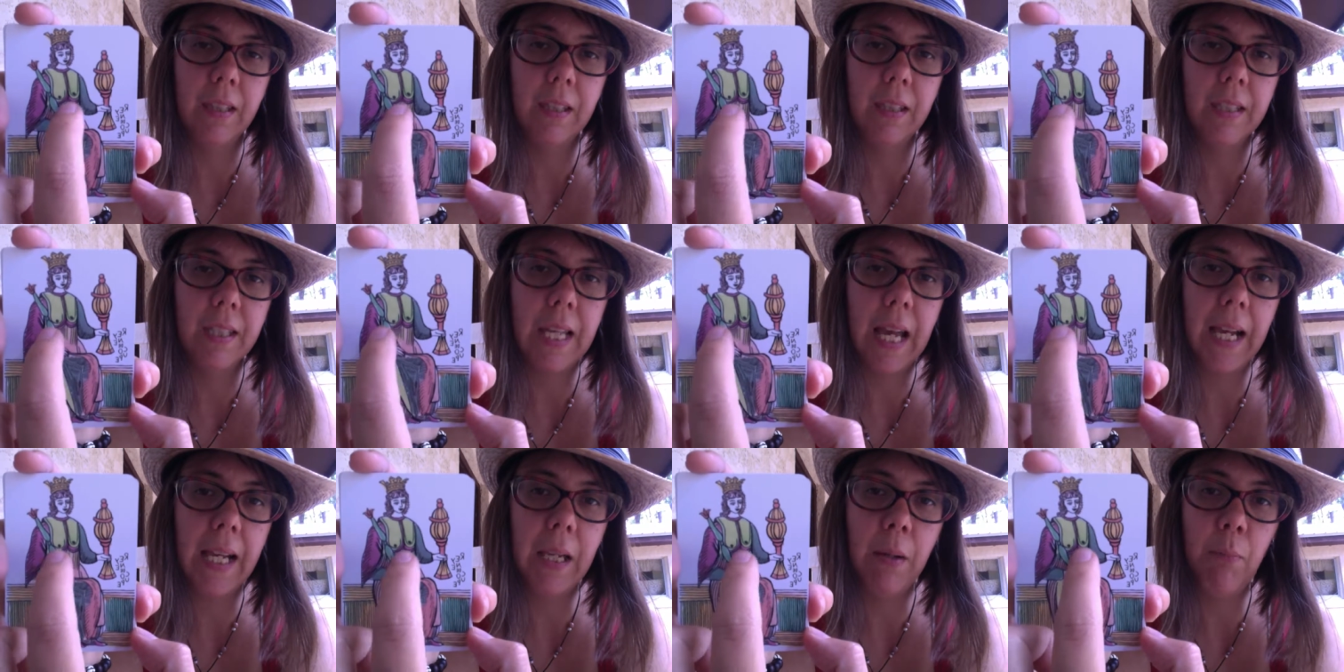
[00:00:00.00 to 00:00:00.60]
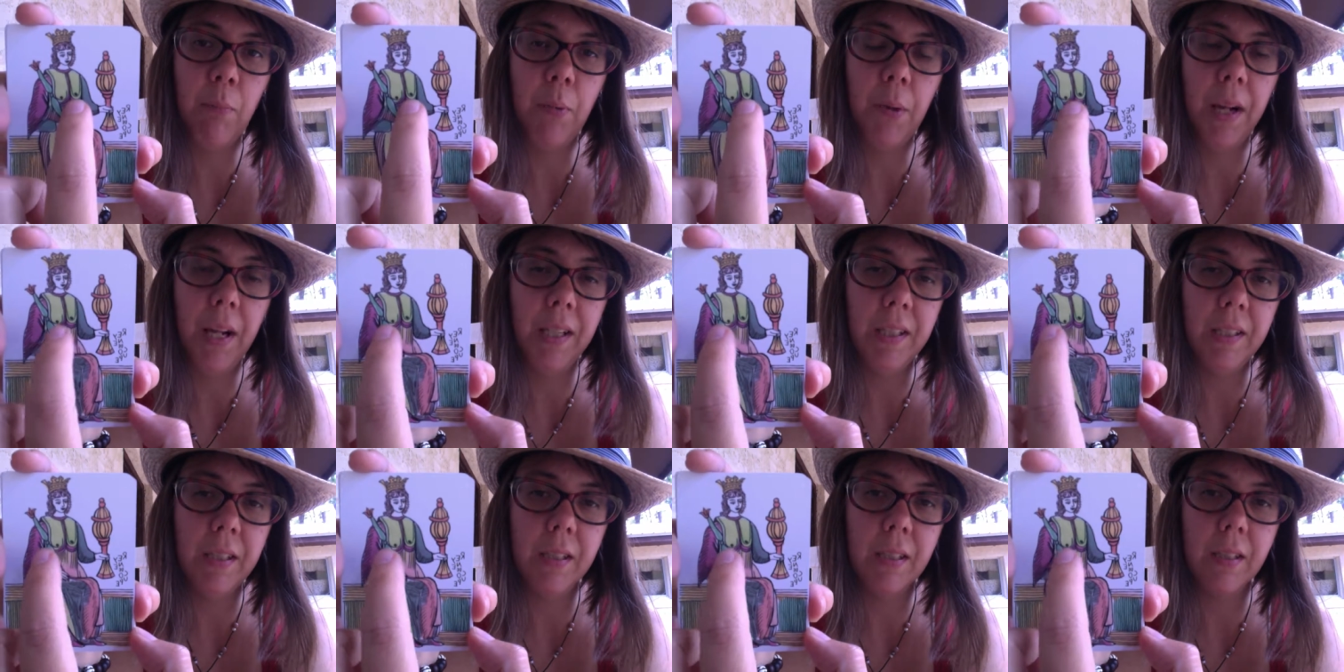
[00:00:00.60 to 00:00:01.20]
saggy
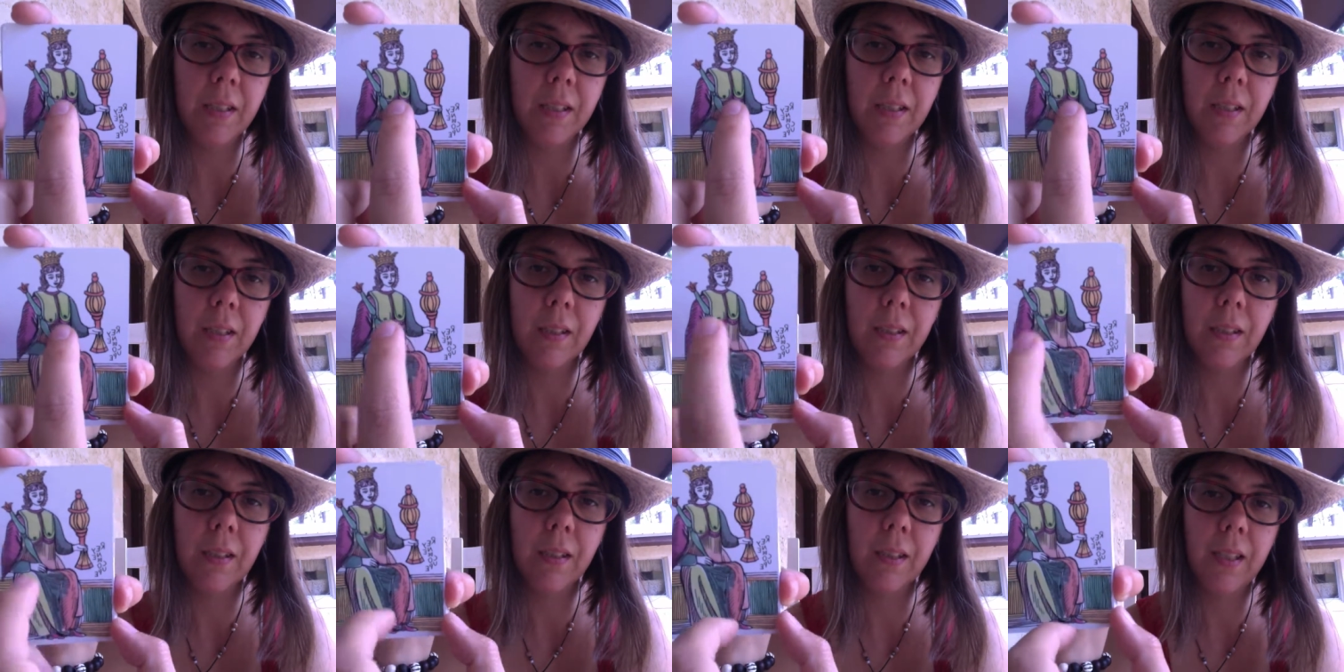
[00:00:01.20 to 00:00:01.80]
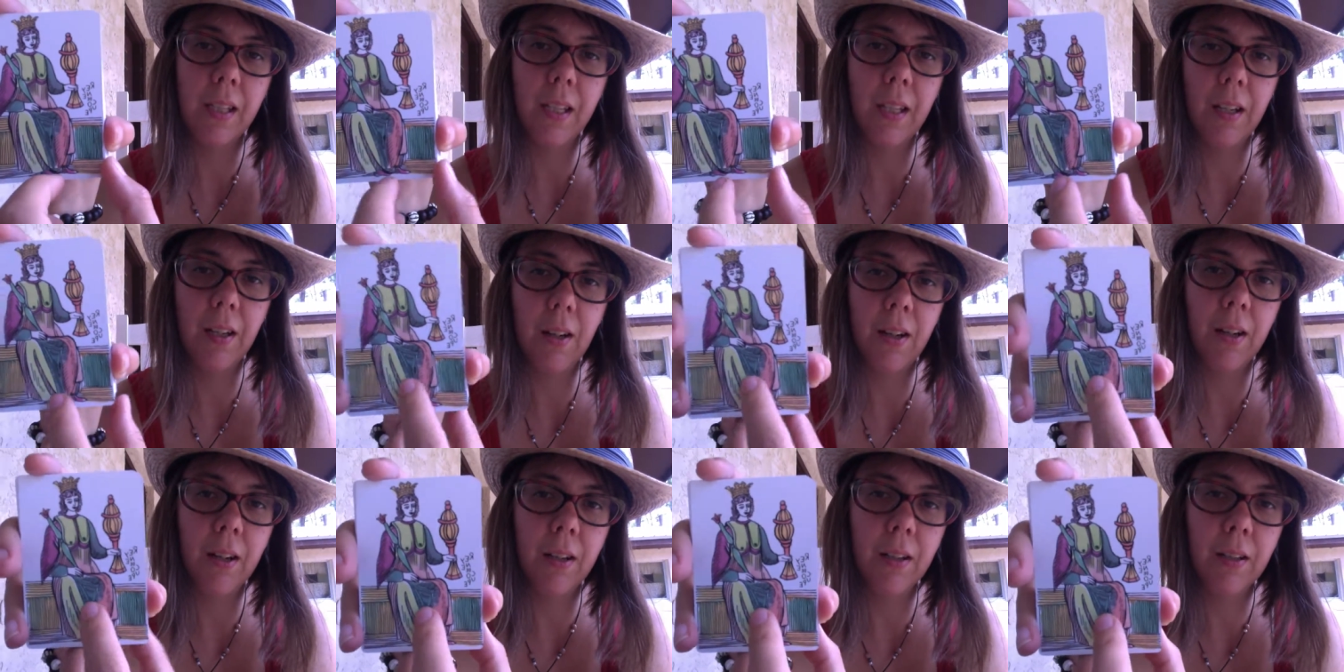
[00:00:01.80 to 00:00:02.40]
breasts that
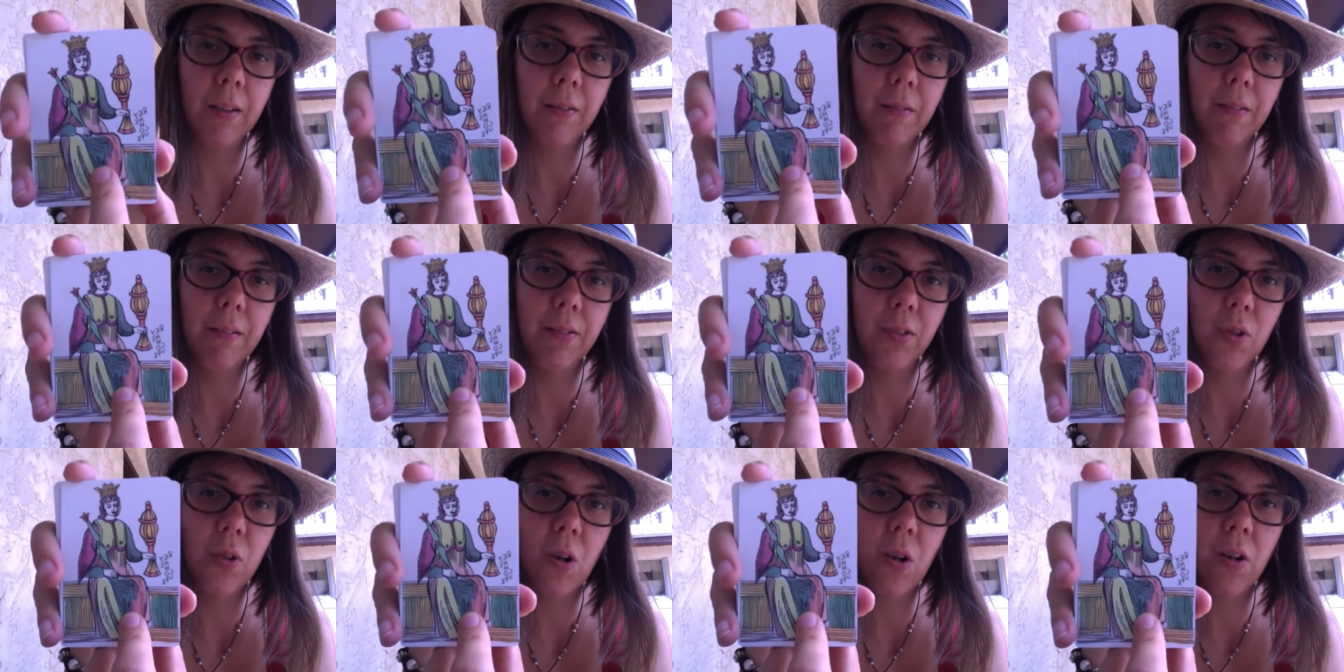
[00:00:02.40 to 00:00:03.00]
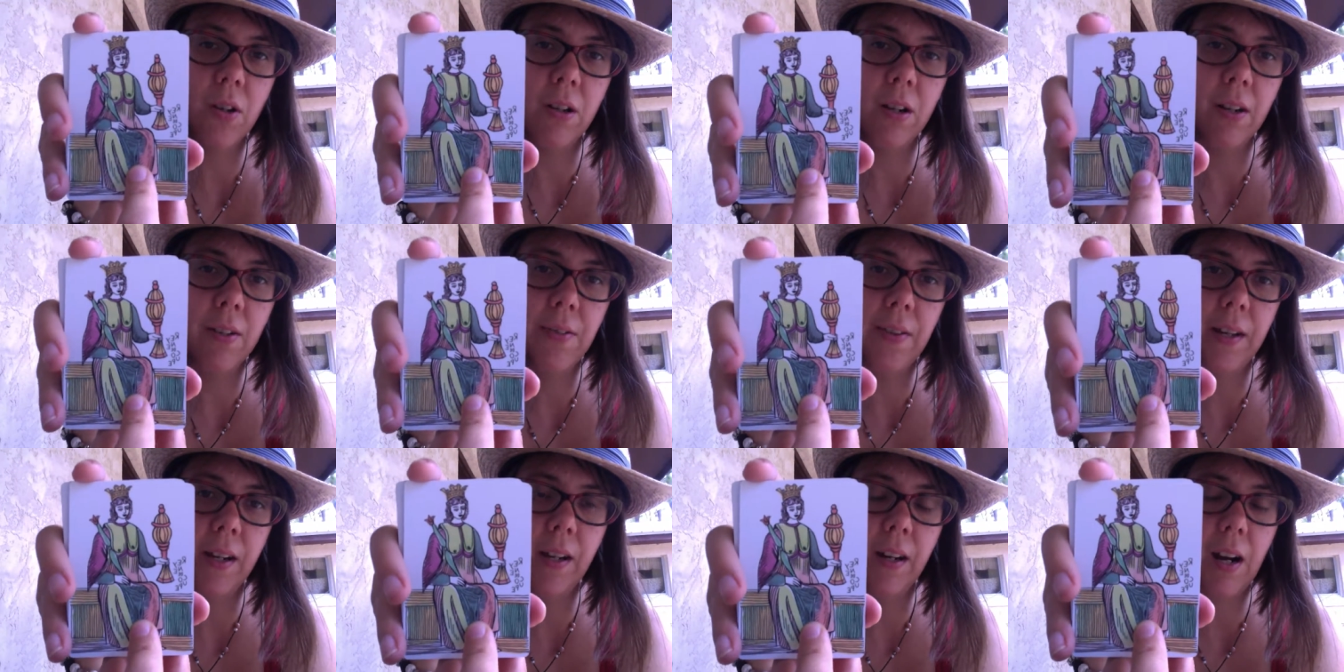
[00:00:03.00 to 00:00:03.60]
are drawn
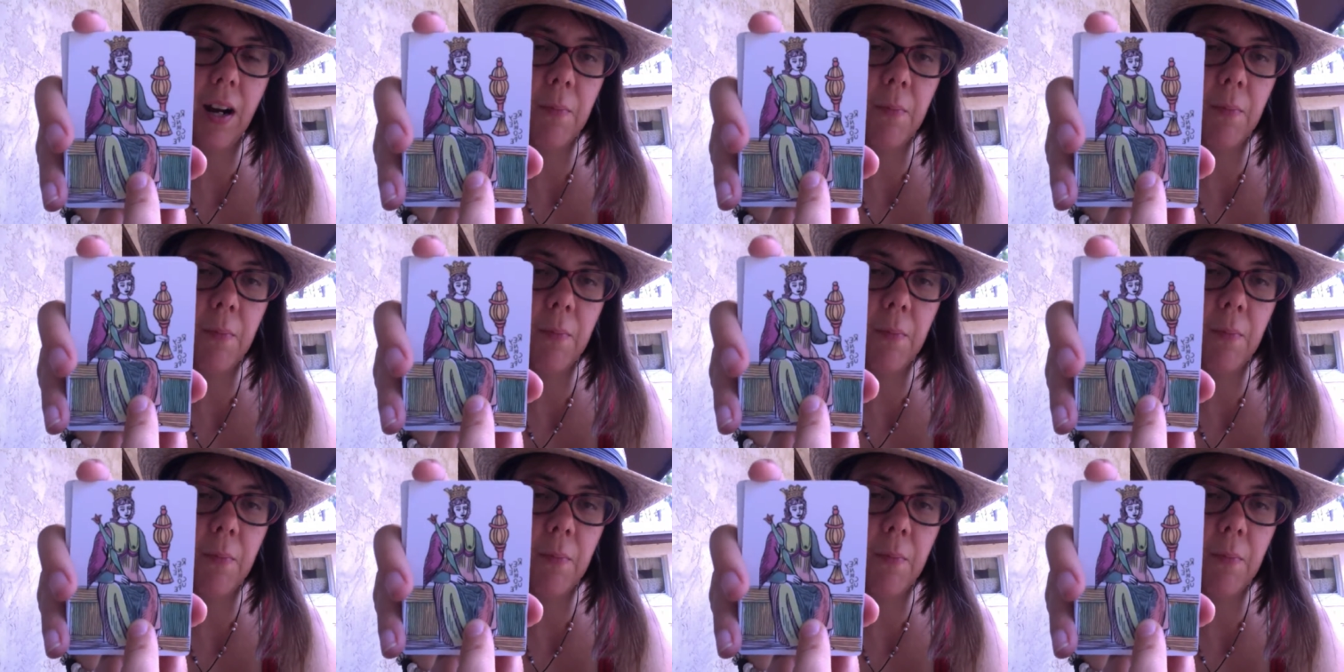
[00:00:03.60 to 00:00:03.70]
on there.